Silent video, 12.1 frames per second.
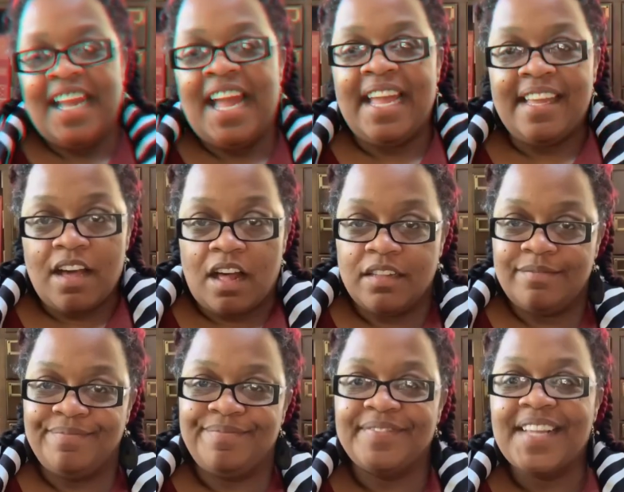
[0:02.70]
Hey y'all,
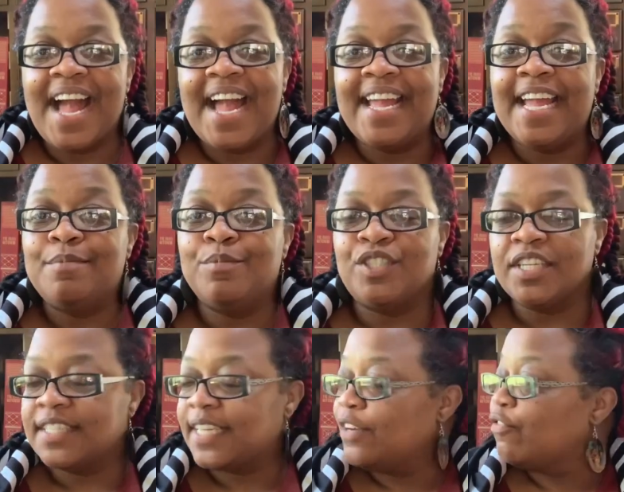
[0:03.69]
I am
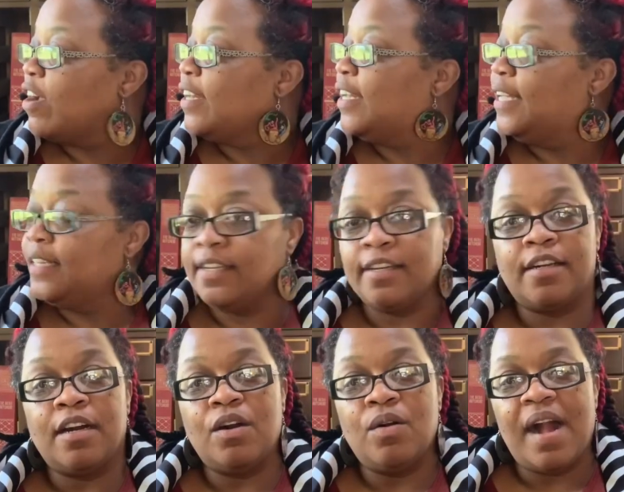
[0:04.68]
just getting ready to
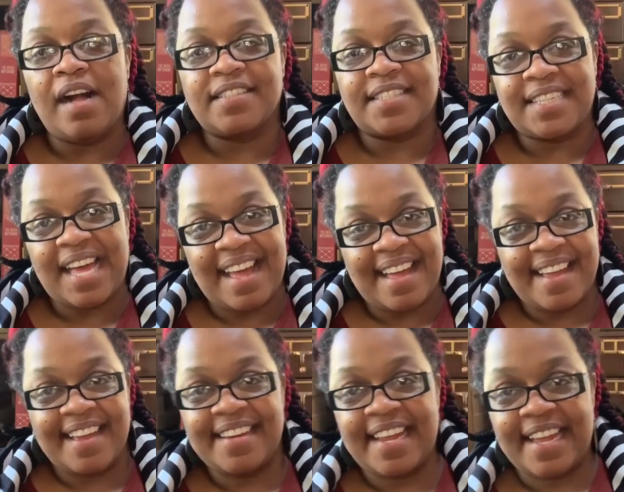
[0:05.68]
go
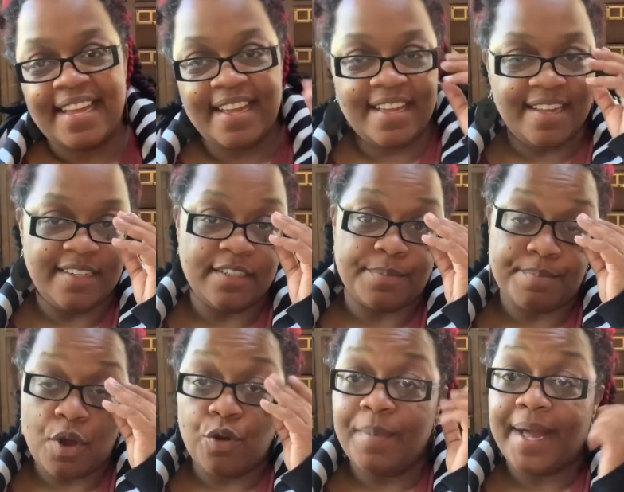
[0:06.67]
outside and
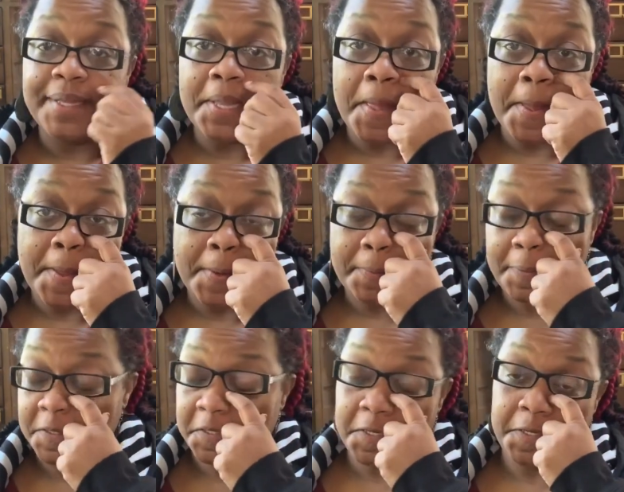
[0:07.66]
mow my lawn
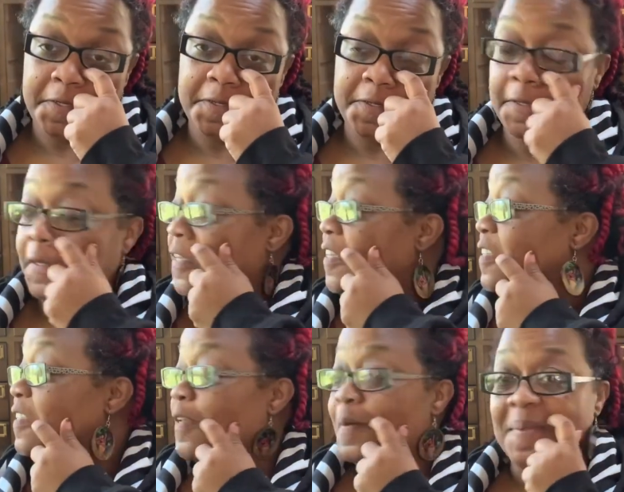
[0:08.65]
because it
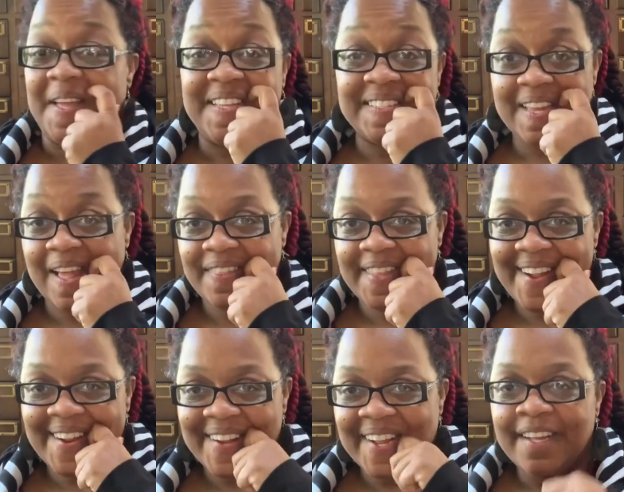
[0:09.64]
is a mess out
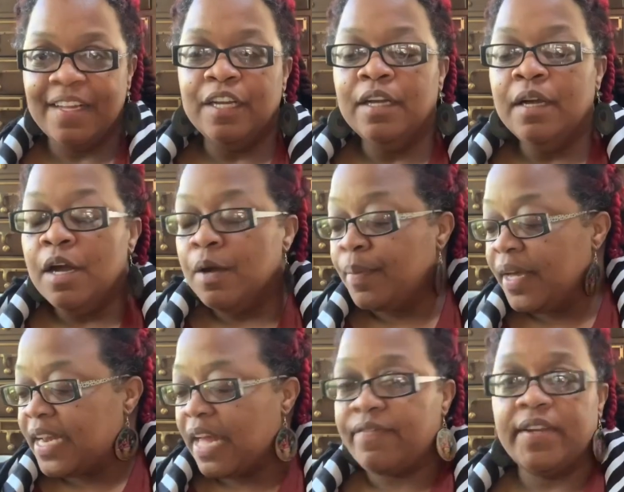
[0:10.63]
there.
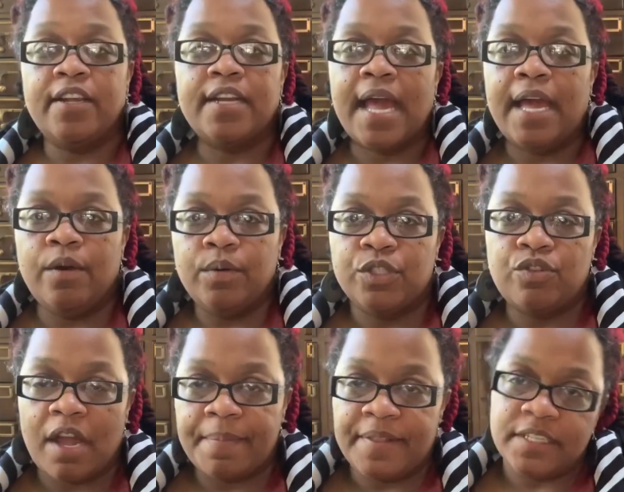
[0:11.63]
But I figured I would
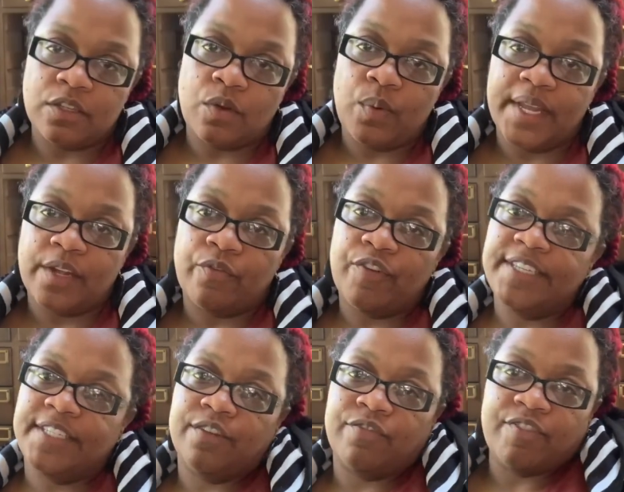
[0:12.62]
drop this quick
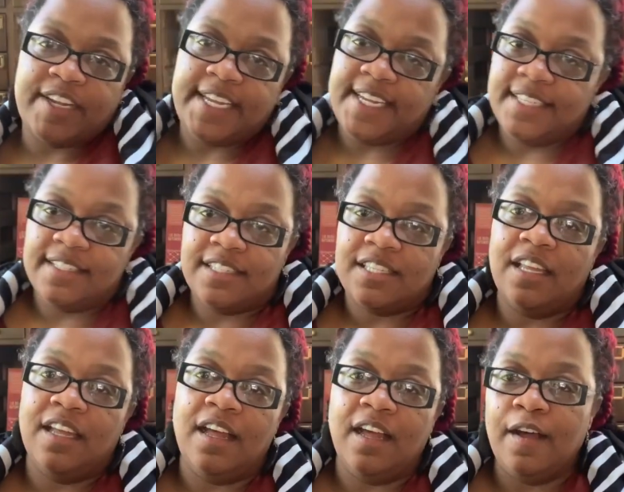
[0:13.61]
recent reads
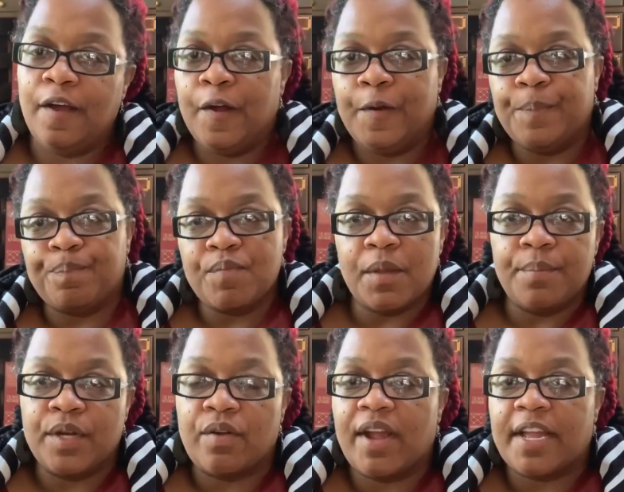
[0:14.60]
um,
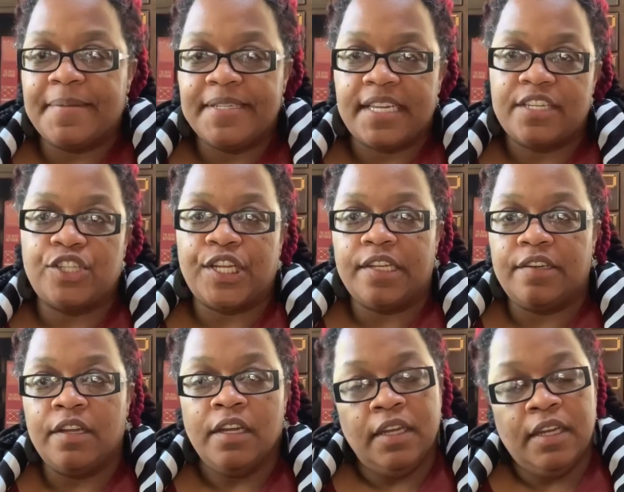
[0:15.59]
book recommendation